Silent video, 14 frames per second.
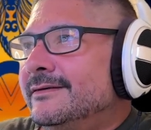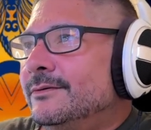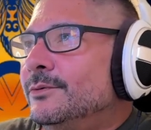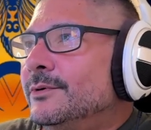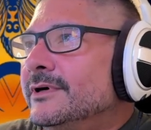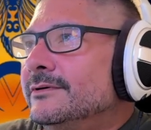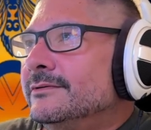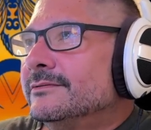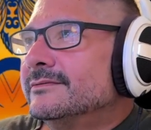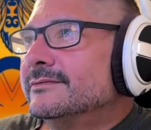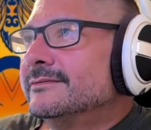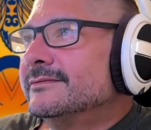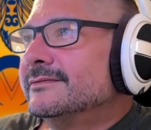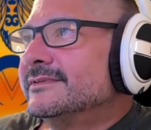Well,
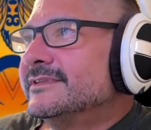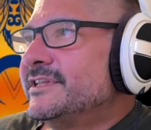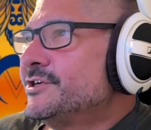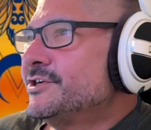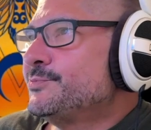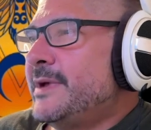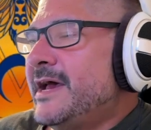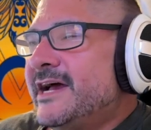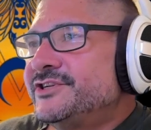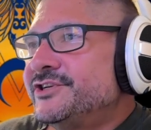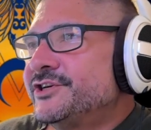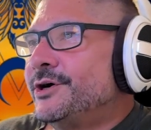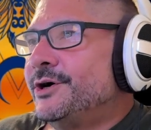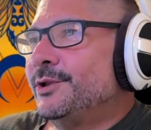there's
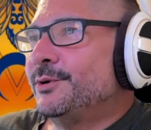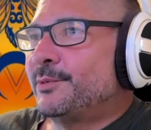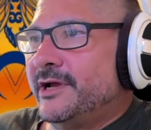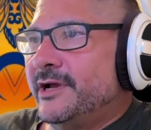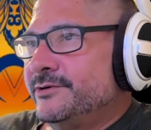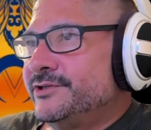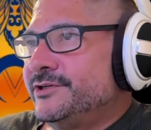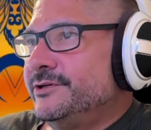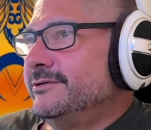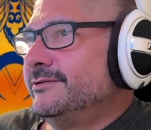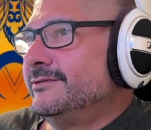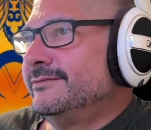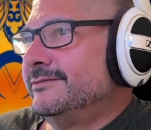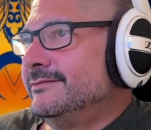magic all around you
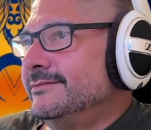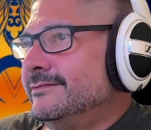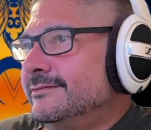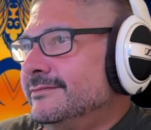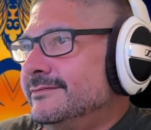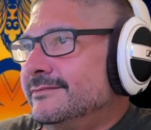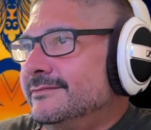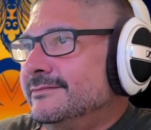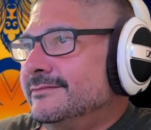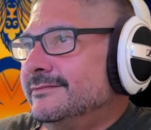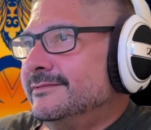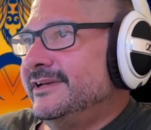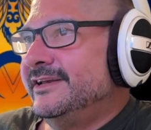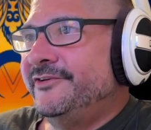
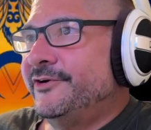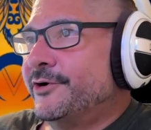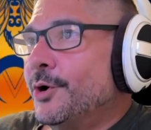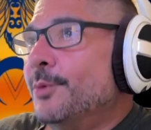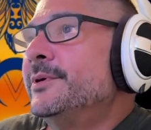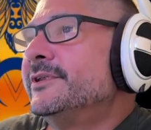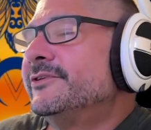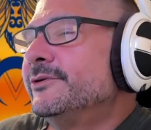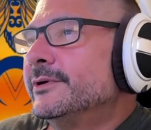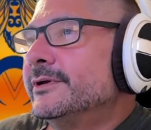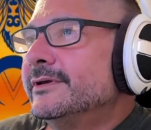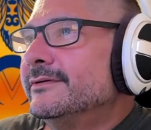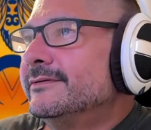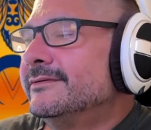if you're open to
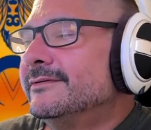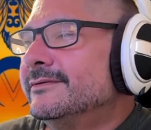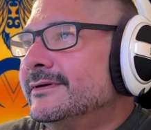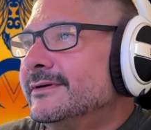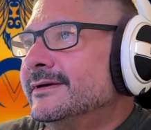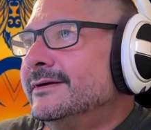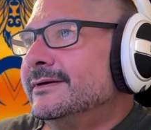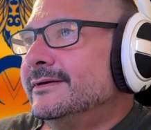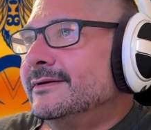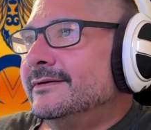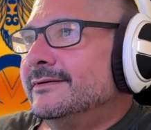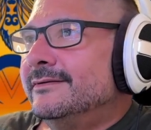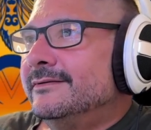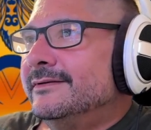it
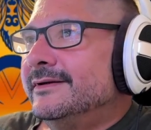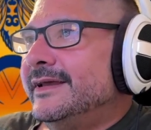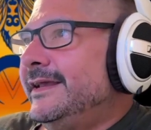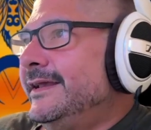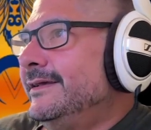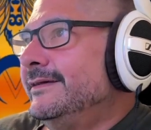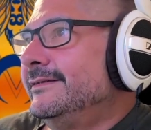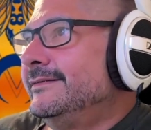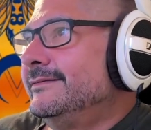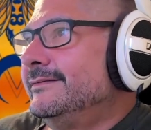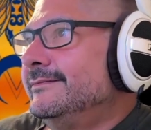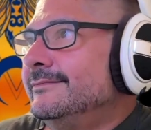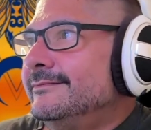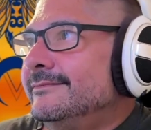and